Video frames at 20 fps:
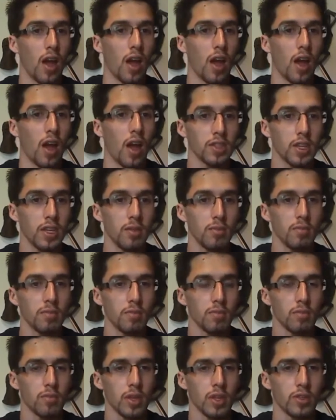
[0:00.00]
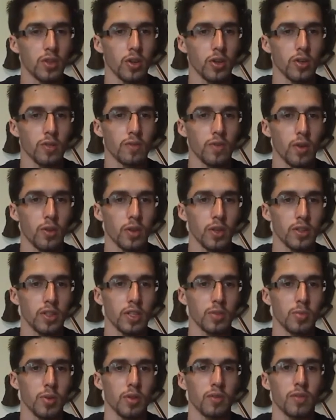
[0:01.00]
obviously is going to focus,
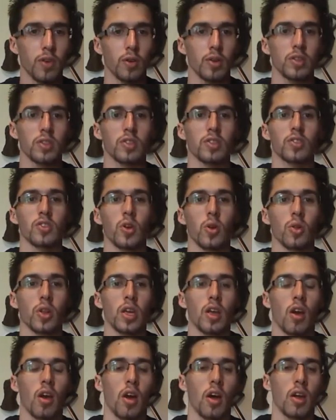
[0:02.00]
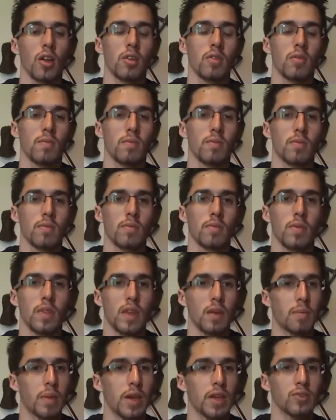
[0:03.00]
this book focuses solely on the
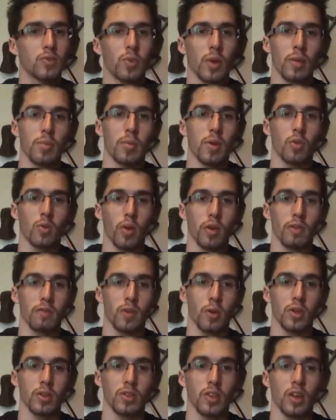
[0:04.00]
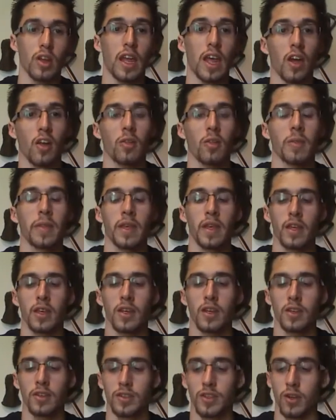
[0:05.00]
abyss, where book 1 focused on hell.
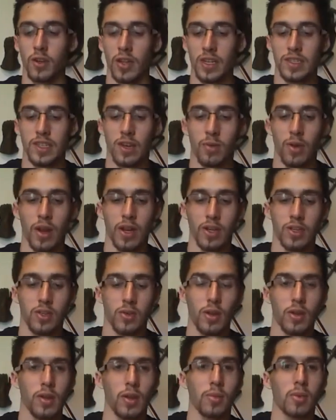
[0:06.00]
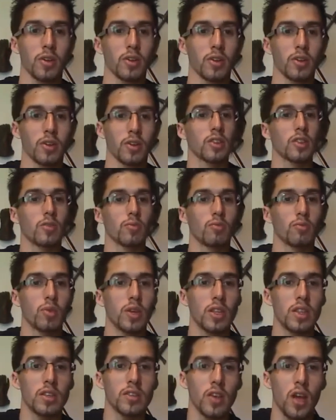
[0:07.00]
So let's get right into it. I'm going to just
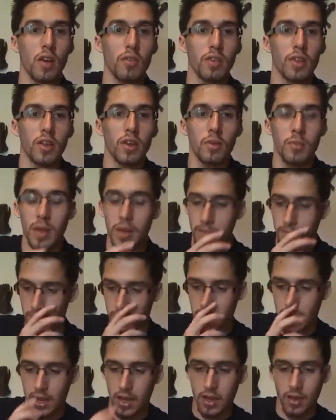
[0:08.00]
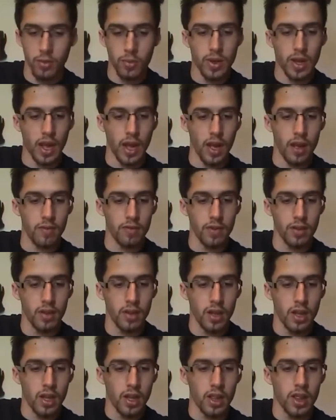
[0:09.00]
read this off a little bit. We have
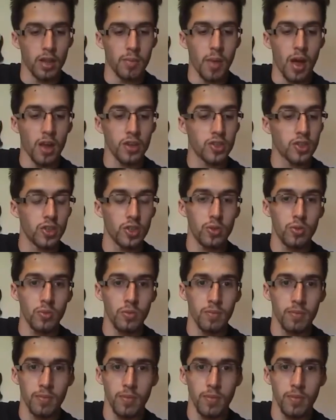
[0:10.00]
Lamashtu